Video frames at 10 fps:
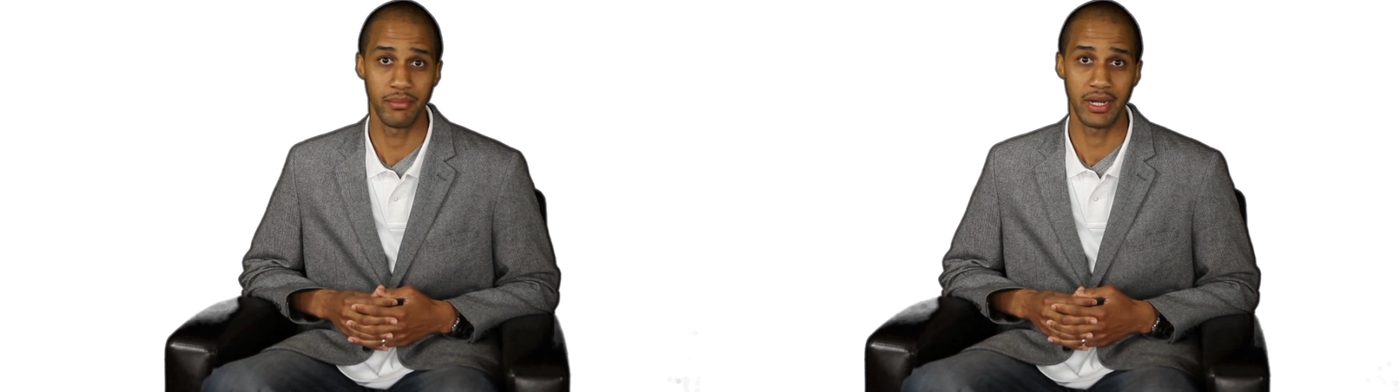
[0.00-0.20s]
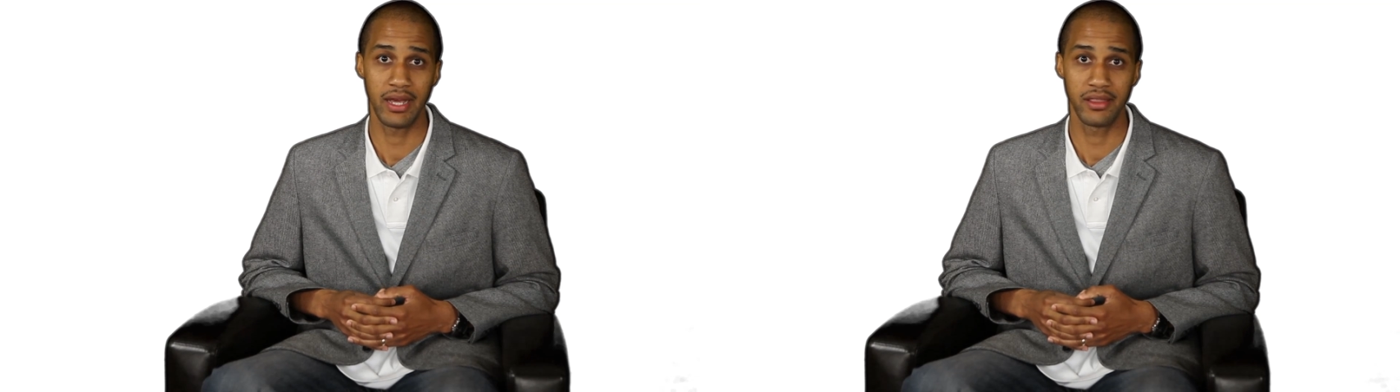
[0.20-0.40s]

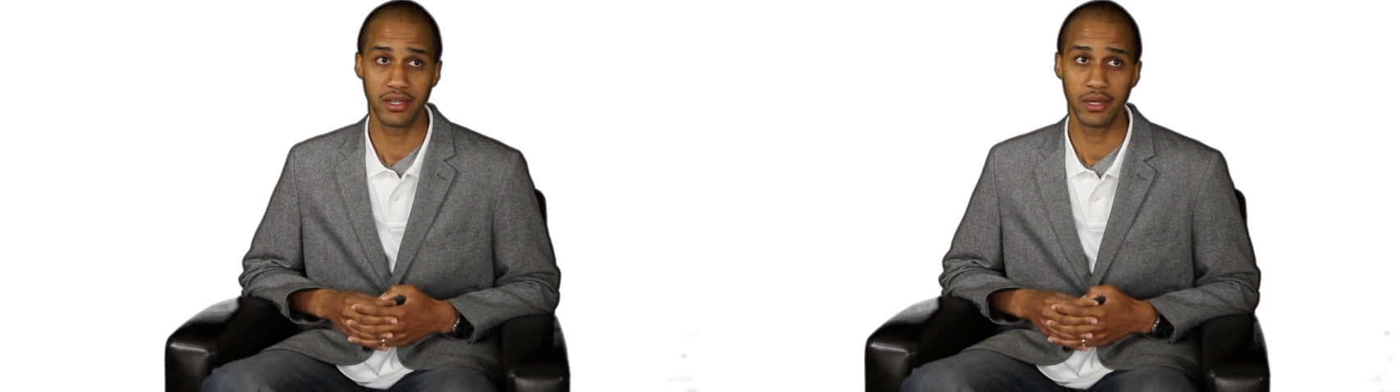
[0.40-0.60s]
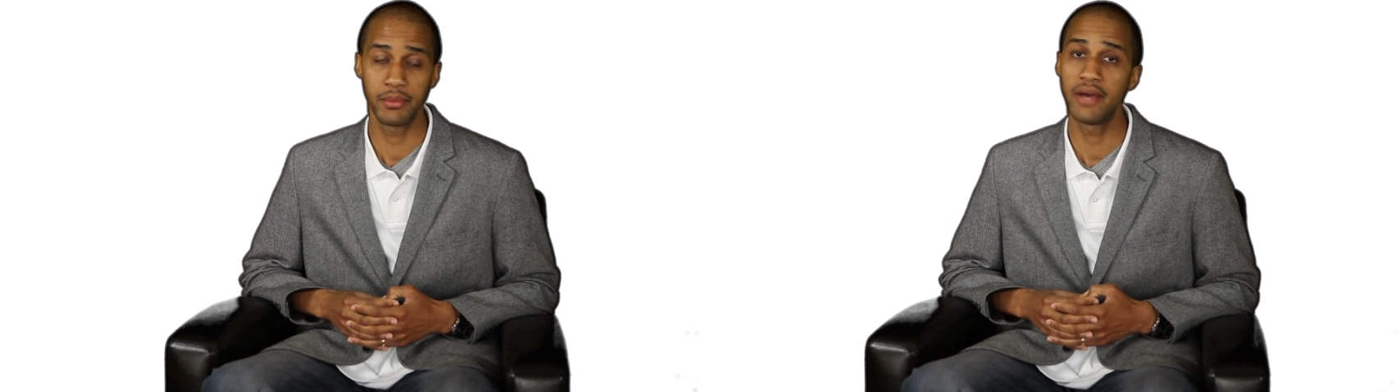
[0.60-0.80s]
but I
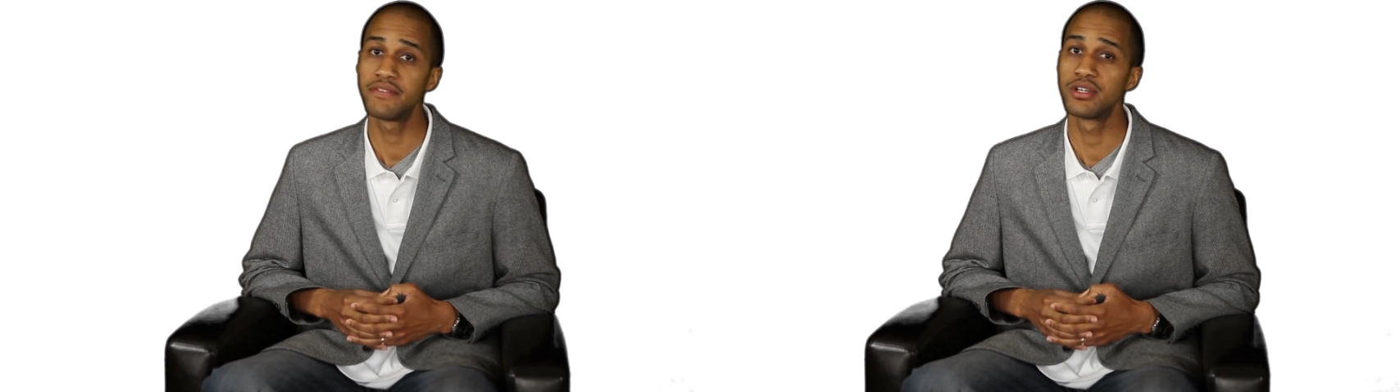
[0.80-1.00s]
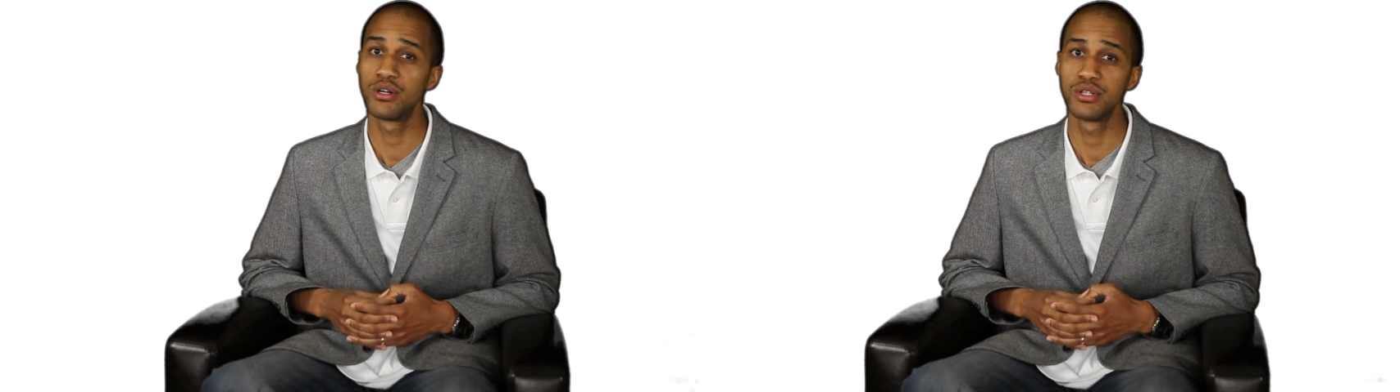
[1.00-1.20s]
think I'm going to have
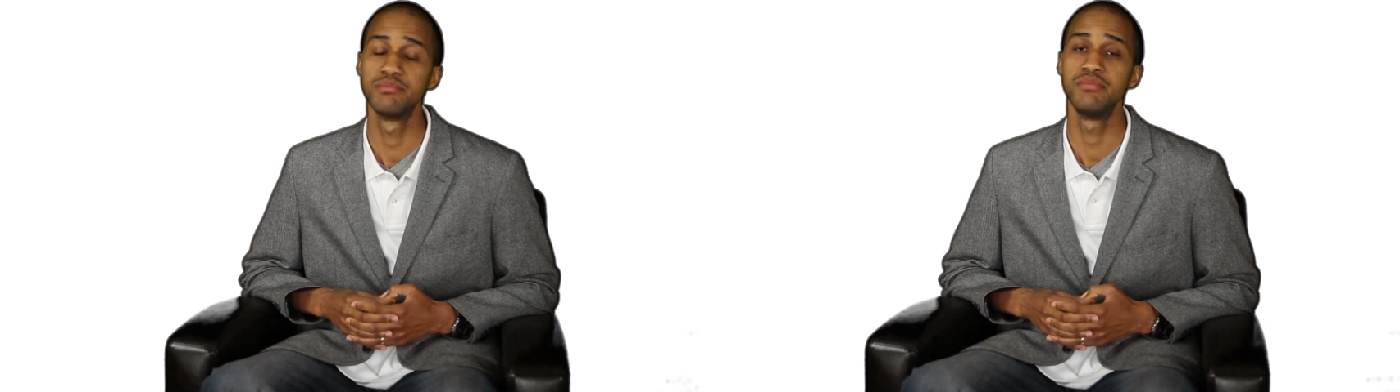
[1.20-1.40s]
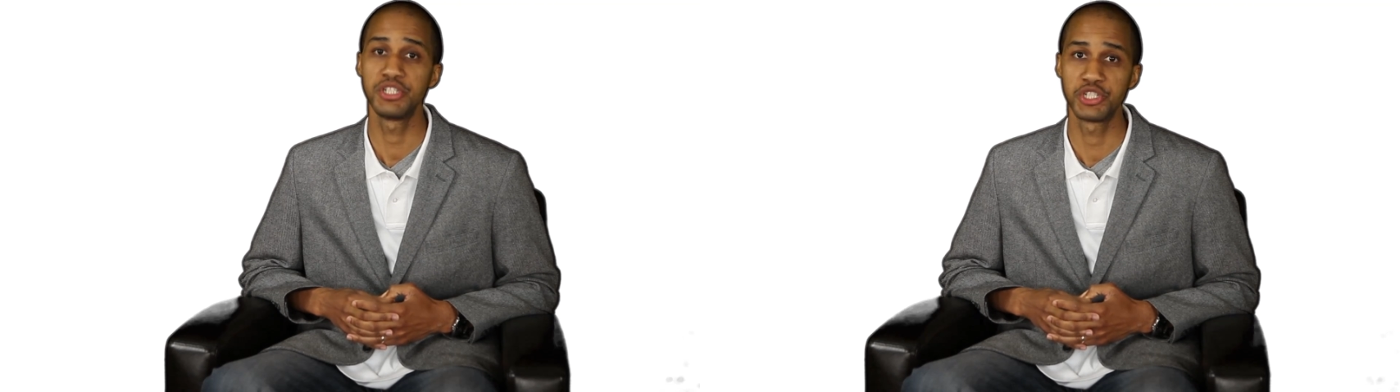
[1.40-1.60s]
to go with
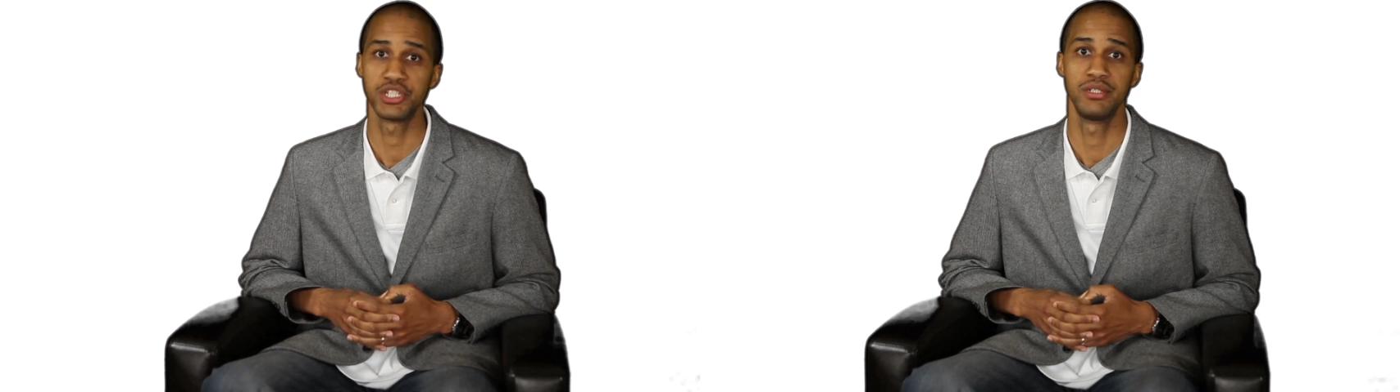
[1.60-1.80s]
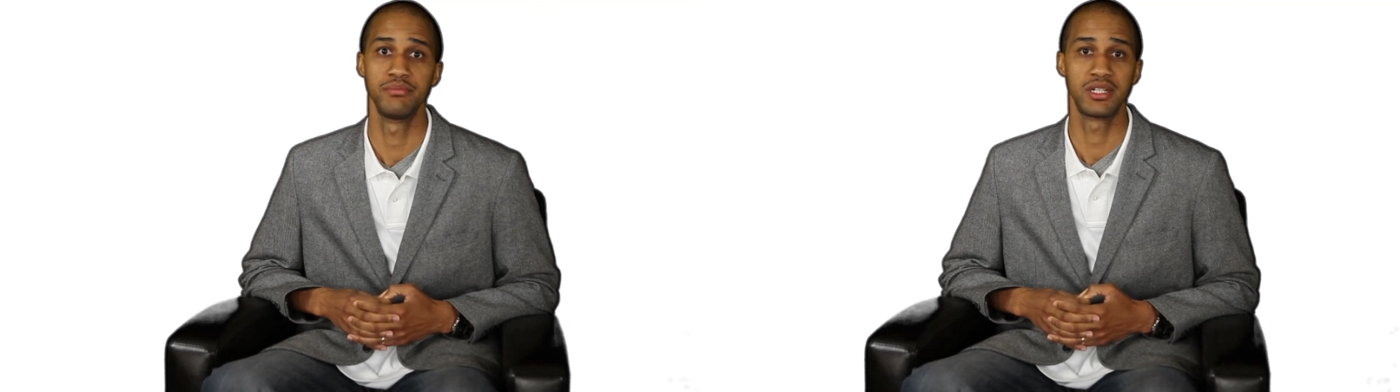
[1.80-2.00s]

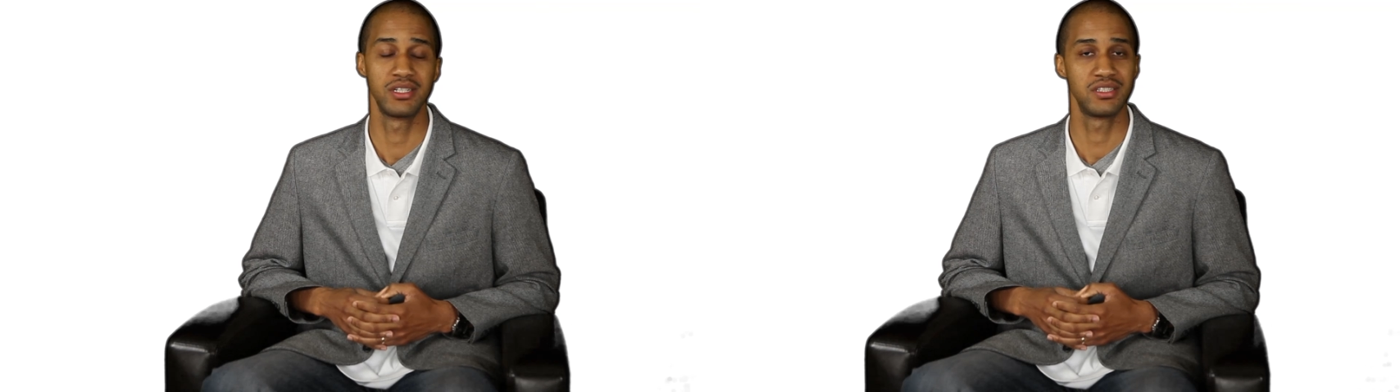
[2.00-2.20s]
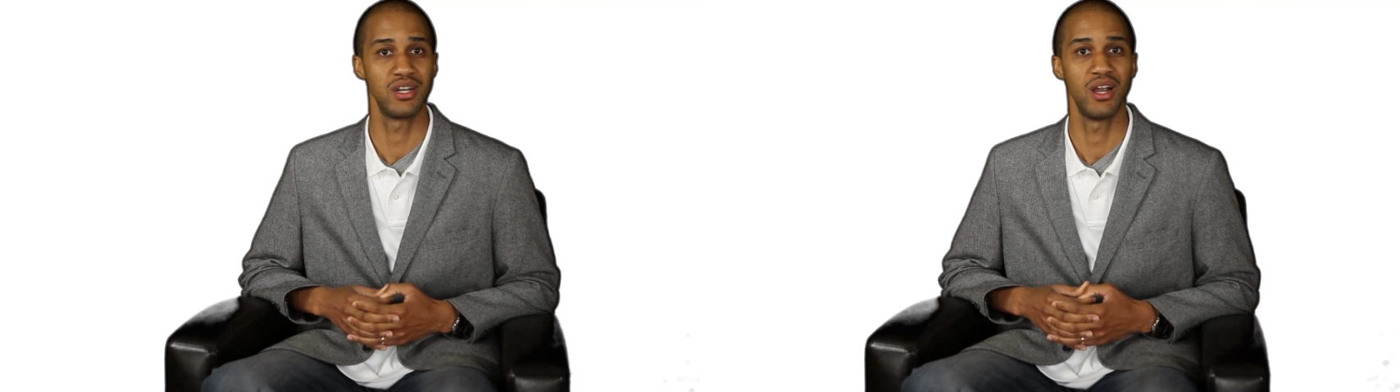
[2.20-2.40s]
Michigan
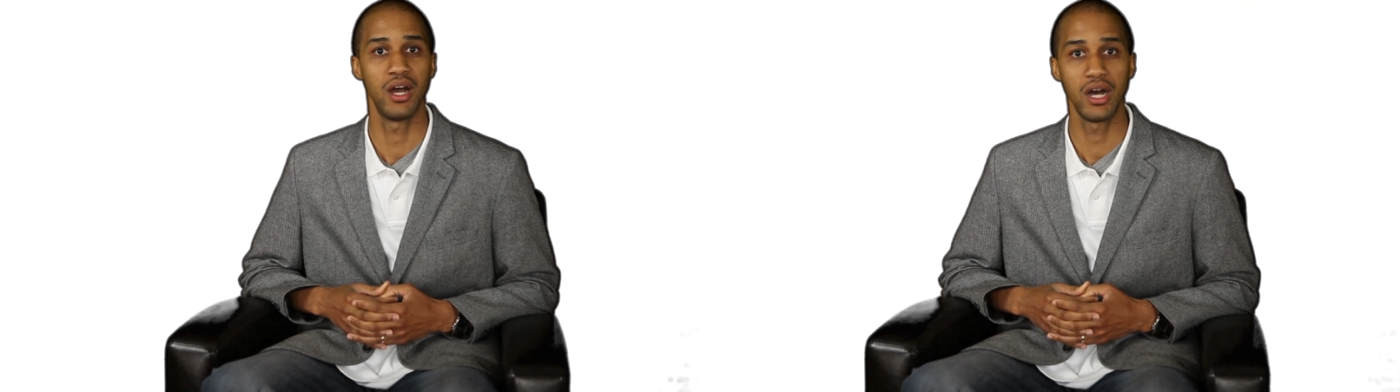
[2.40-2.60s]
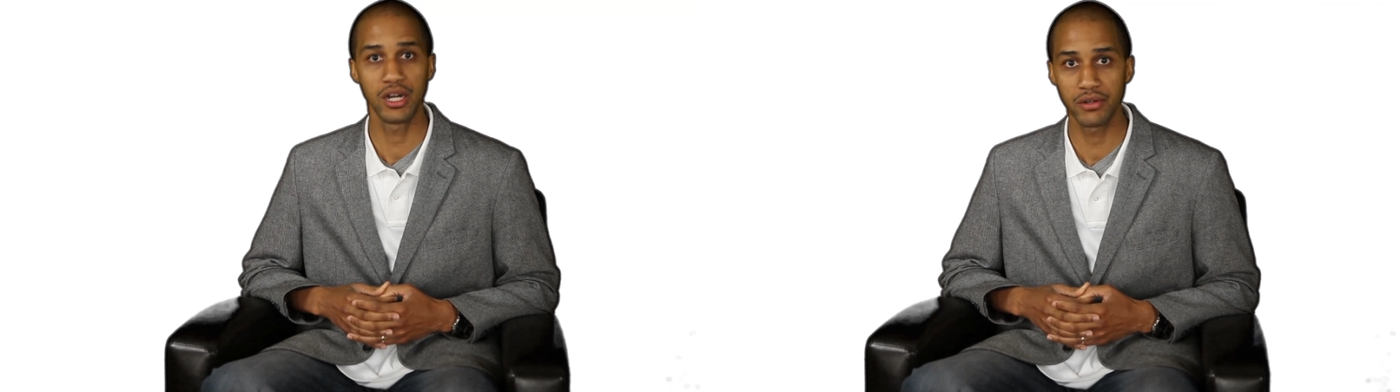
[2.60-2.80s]
because they're
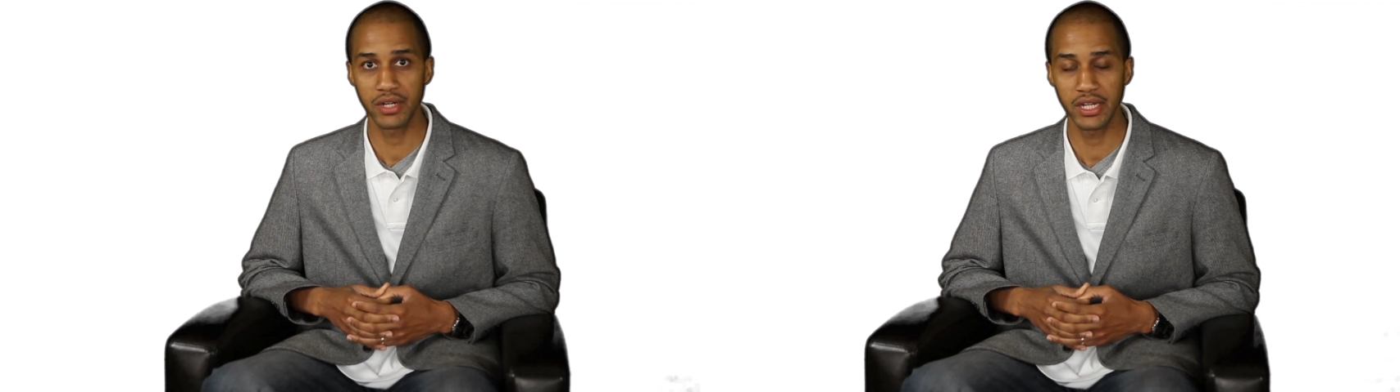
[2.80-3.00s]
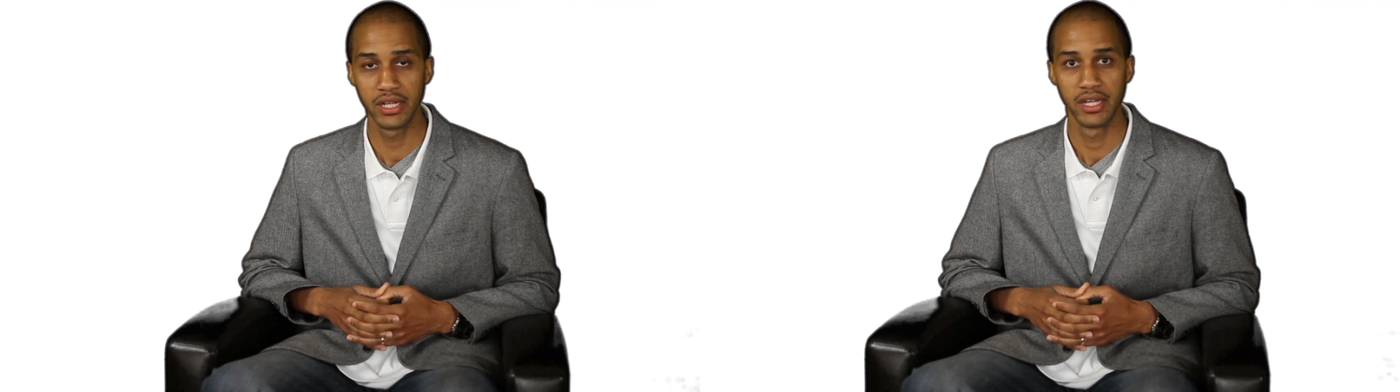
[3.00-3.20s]

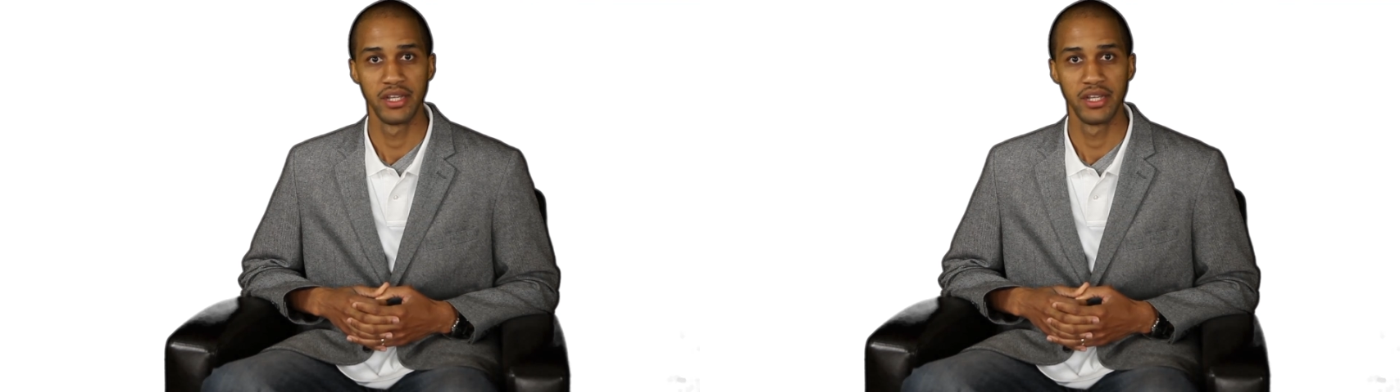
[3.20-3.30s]
hungry.